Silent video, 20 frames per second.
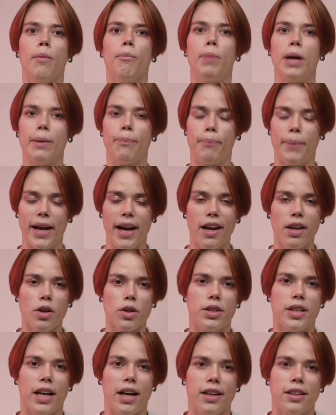Prepare your
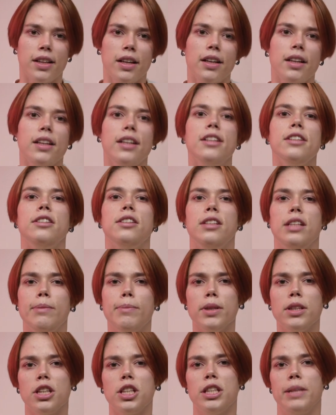data in
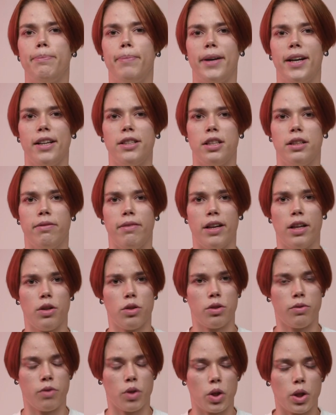delimiter separated
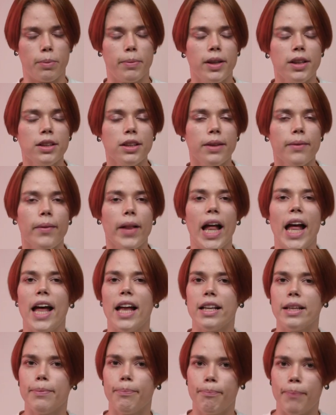values format
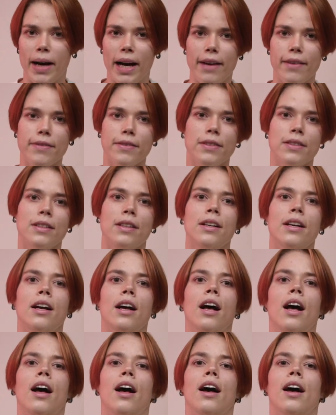and pass
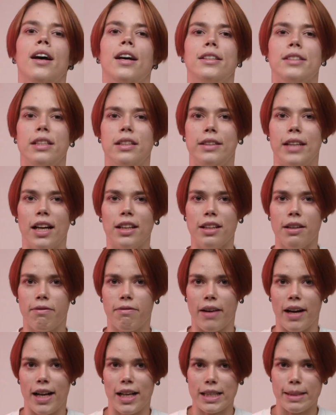the data
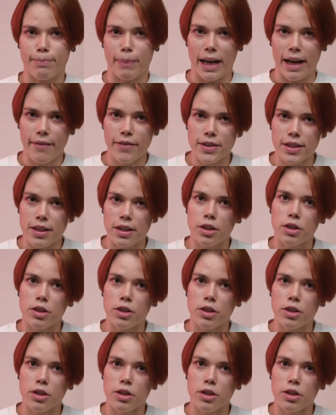files paths